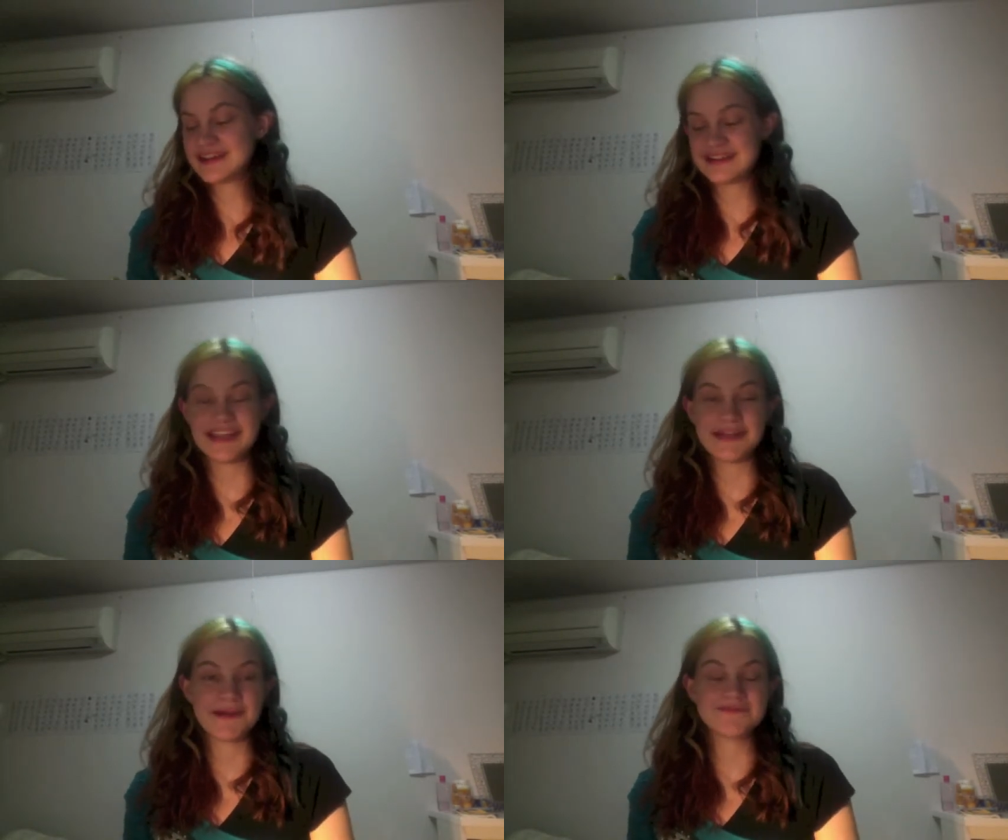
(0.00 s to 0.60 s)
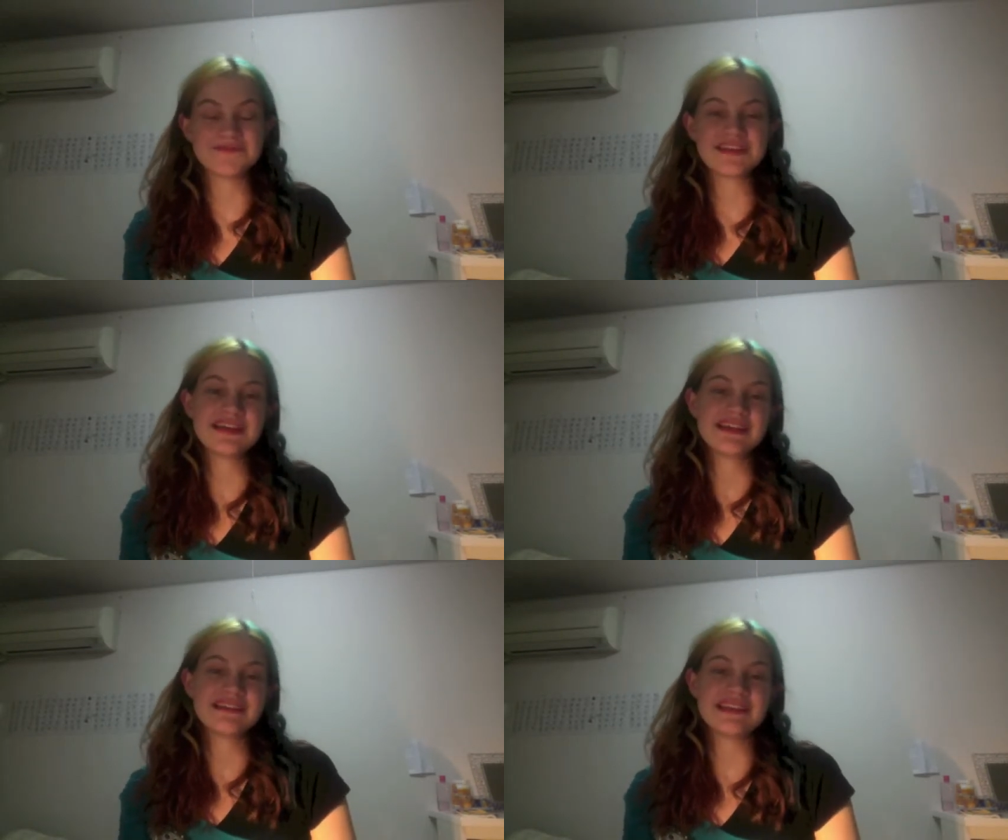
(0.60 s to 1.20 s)
Anyway,
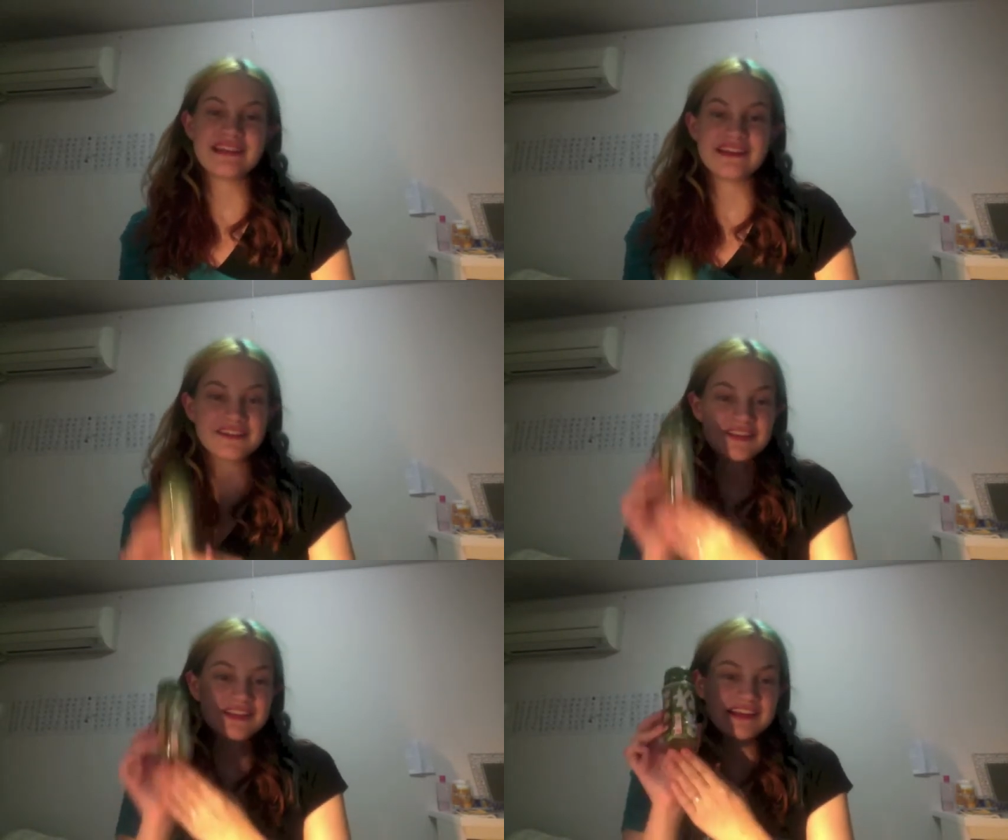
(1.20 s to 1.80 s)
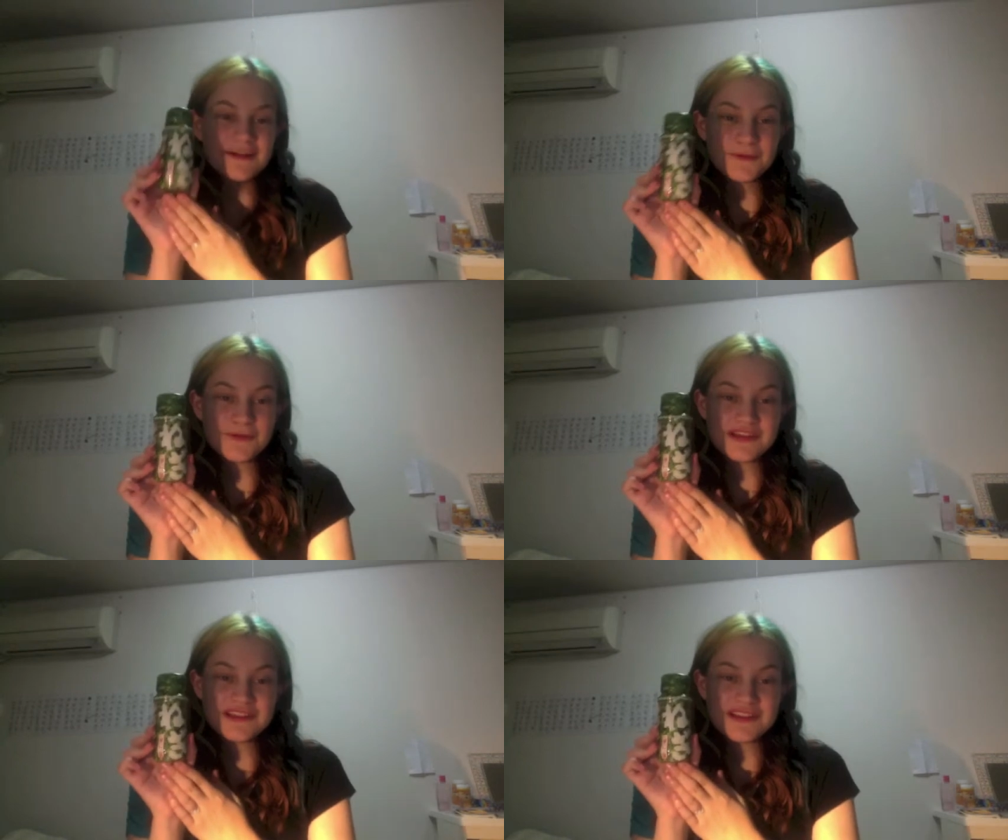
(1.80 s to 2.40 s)
and then the other thing I got
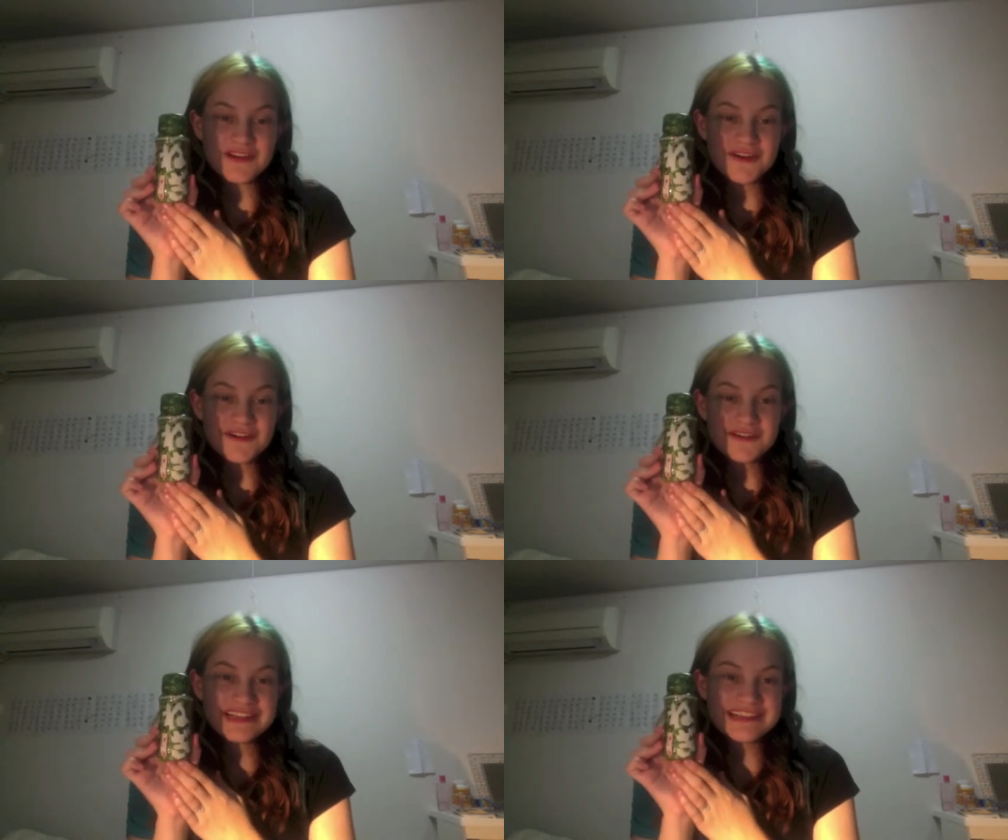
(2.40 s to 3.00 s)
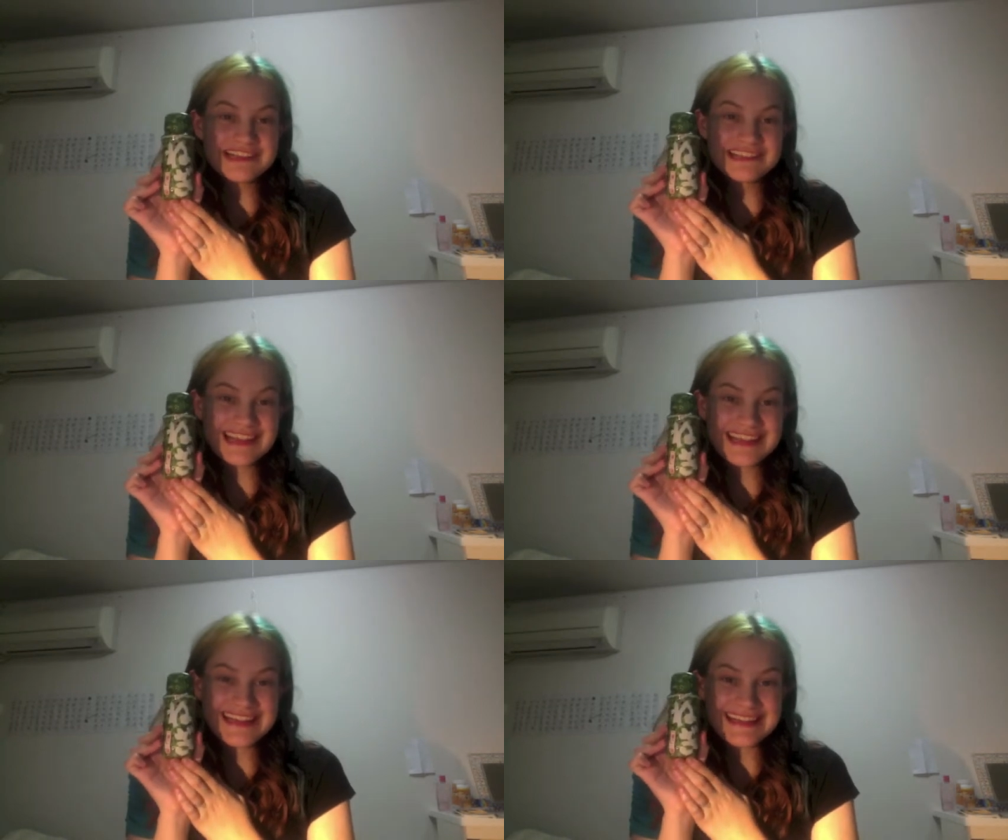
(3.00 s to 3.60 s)
was already sliced
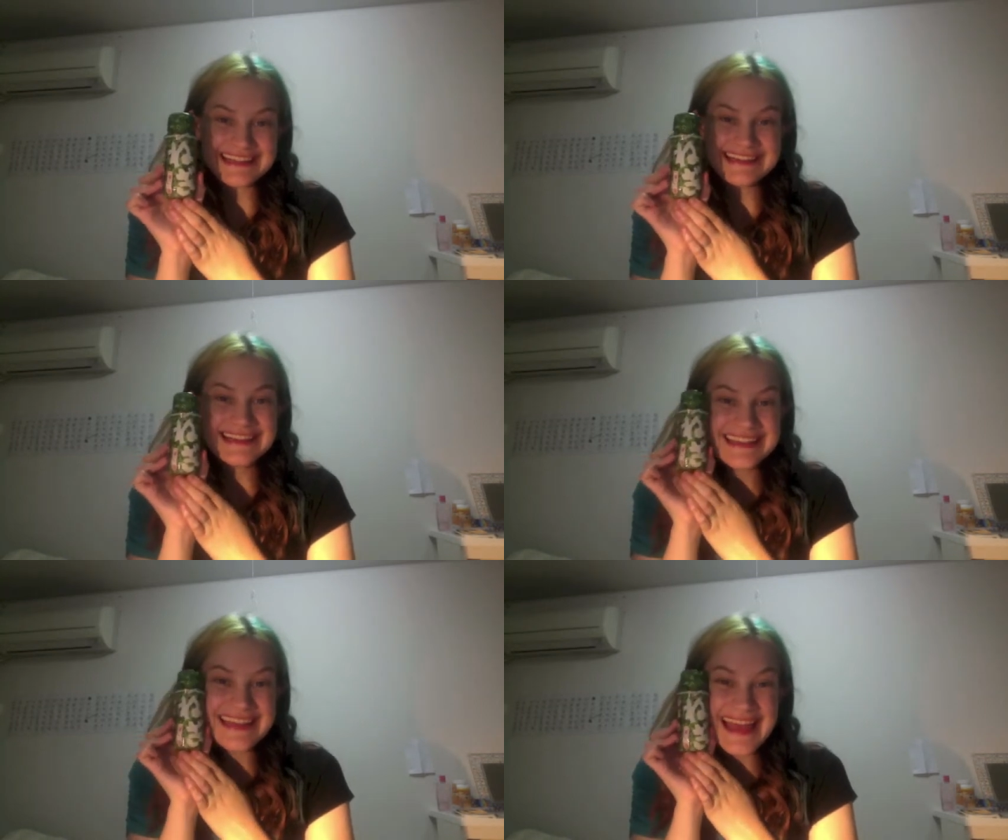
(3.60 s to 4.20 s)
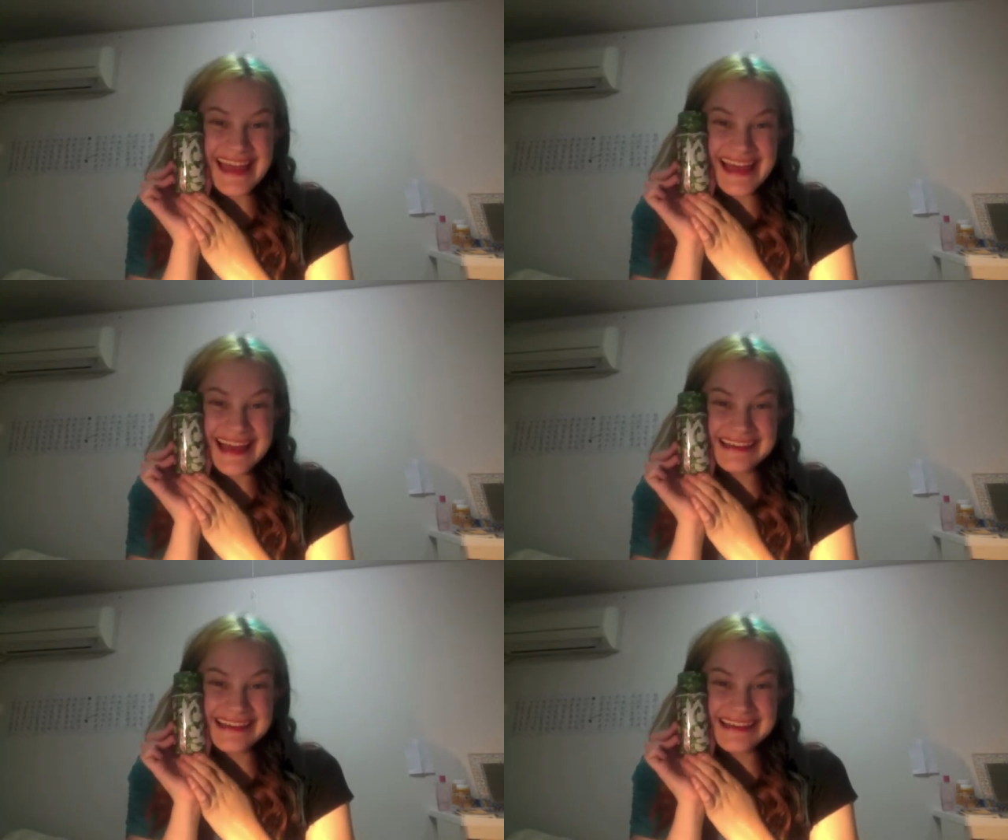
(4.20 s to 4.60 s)
negi. Yeah!